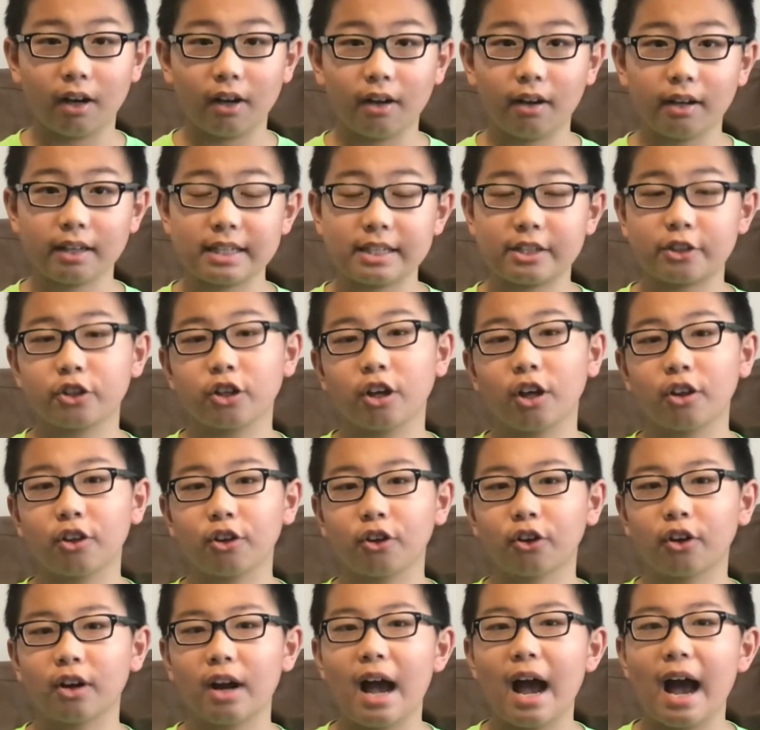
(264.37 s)
each
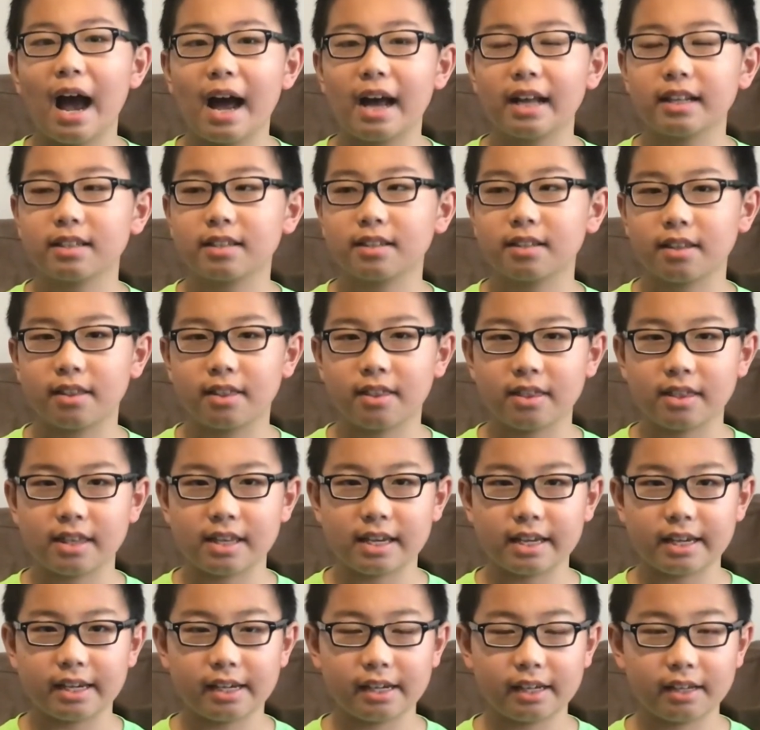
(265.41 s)
other at
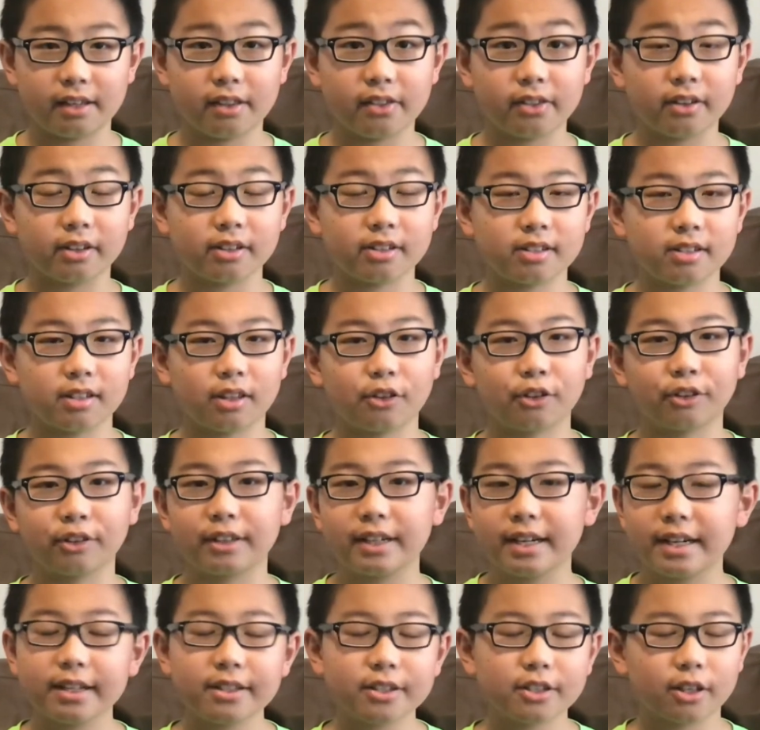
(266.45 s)
the Southern
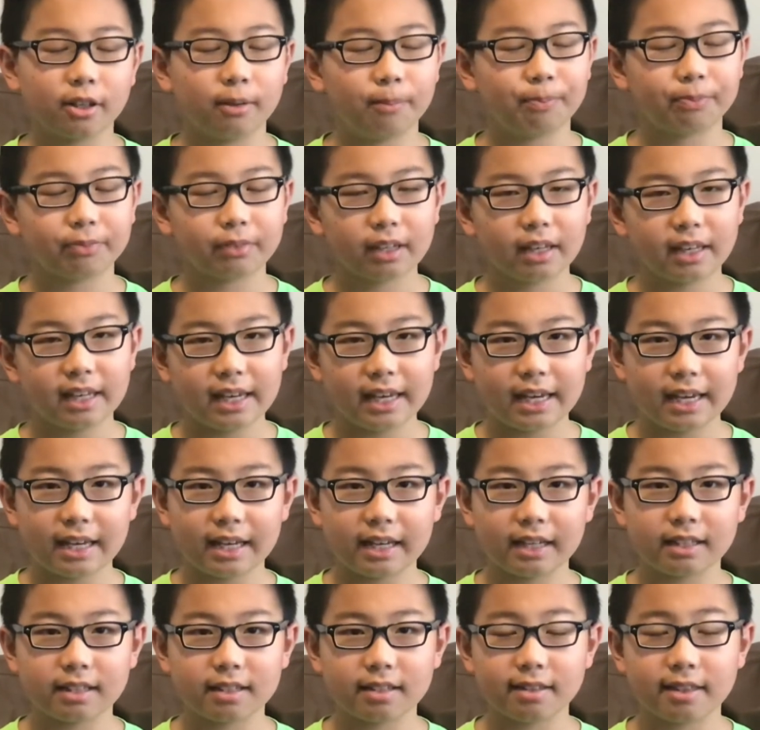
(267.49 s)
Kingdom,
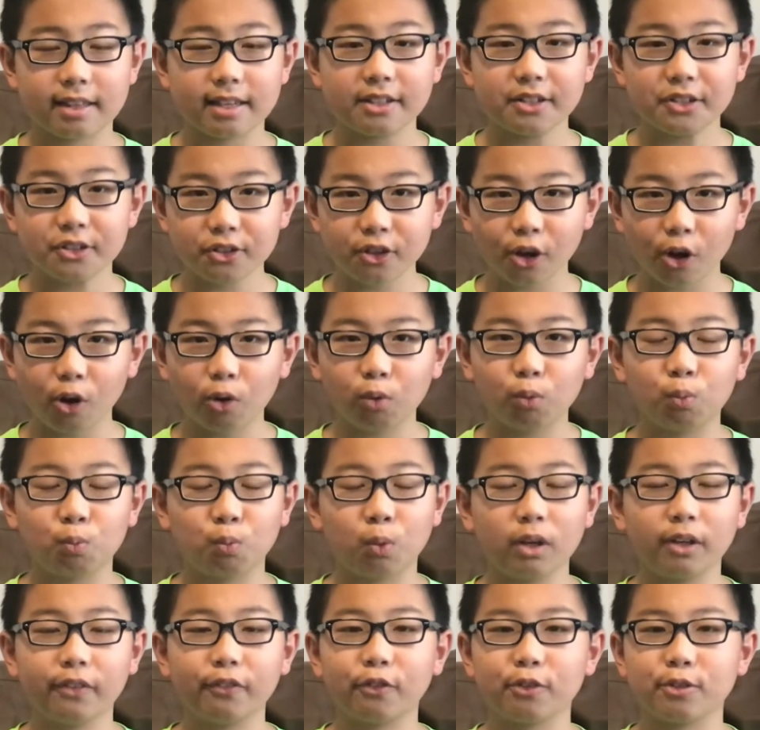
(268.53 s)
and they saw one
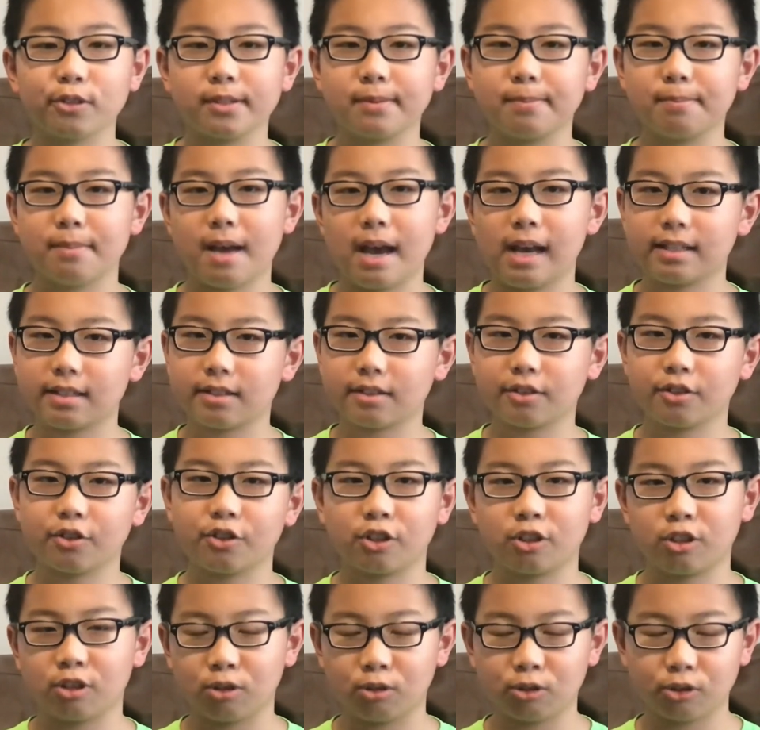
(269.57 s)
of those masked
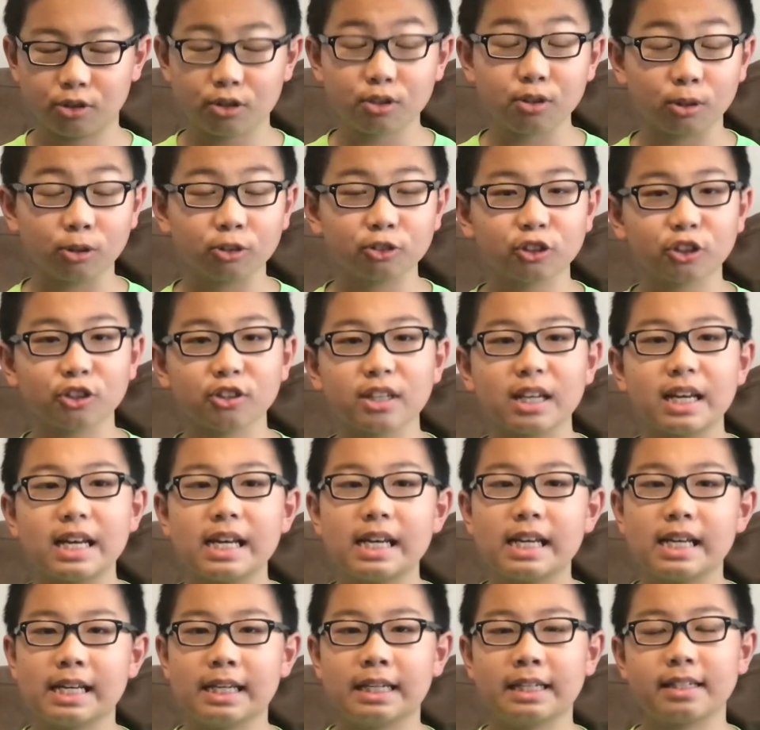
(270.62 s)
soldiers
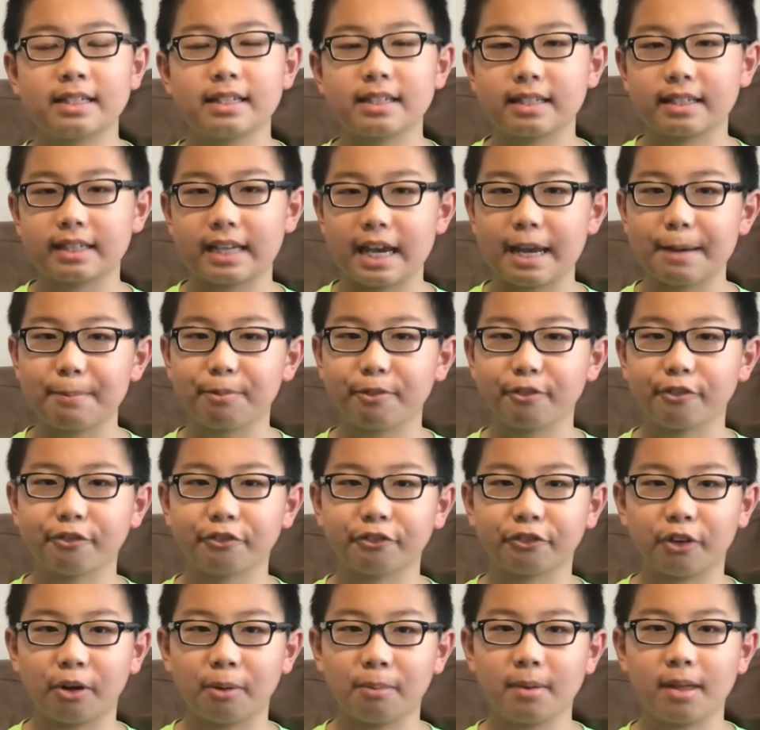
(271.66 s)
escape
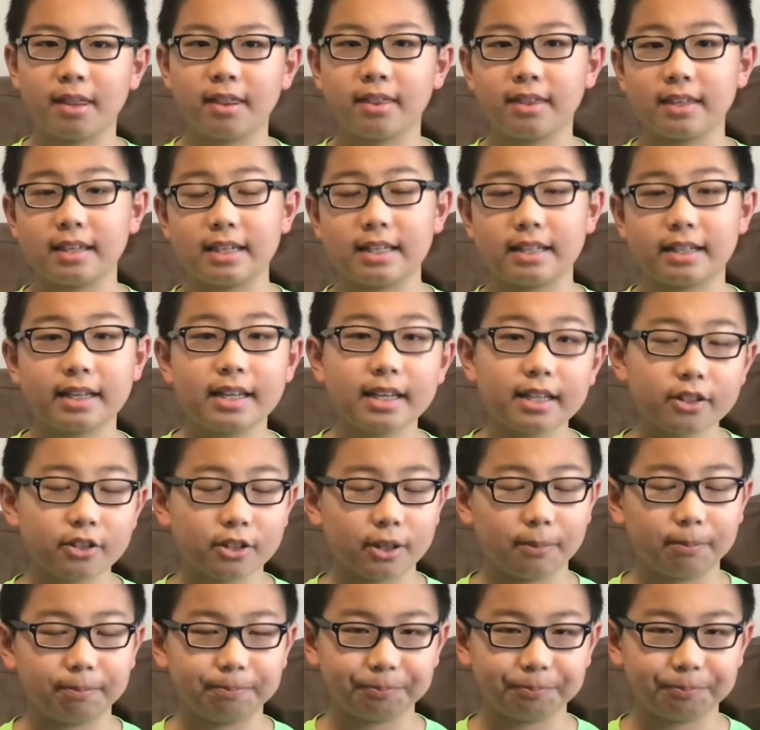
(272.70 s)
from the kingdom.